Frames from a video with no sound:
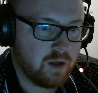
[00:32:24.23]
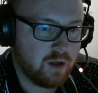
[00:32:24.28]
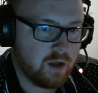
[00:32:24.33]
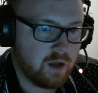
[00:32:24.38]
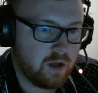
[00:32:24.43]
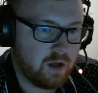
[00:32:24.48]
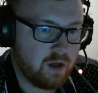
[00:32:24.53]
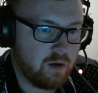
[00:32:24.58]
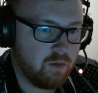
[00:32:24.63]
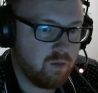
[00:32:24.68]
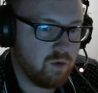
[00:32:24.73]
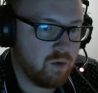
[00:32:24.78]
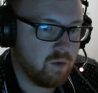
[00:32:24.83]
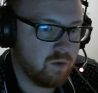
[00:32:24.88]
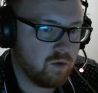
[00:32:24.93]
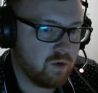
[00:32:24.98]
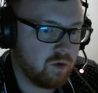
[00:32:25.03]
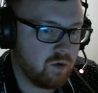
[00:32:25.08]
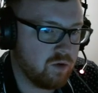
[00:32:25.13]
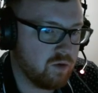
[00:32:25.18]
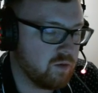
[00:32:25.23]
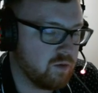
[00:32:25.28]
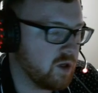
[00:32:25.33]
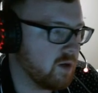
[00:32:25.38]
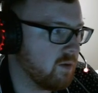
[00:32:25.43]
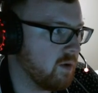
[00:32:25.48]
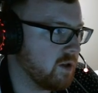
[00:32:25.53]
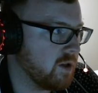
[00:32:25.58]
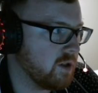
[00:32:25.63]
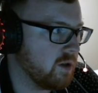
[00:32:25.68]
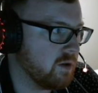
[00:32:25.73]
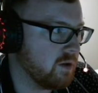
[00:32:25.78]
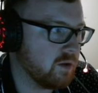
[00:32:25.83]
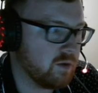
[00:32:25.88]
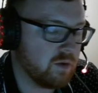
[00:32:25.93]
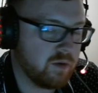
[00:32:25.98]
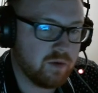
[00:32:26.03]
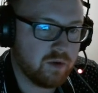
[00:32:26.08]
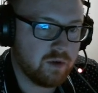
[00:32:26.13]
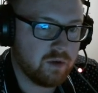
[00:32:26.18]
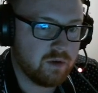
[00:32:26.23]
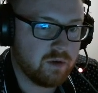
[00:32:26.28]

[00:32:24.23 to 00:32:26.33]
And we will do some check raising on this river.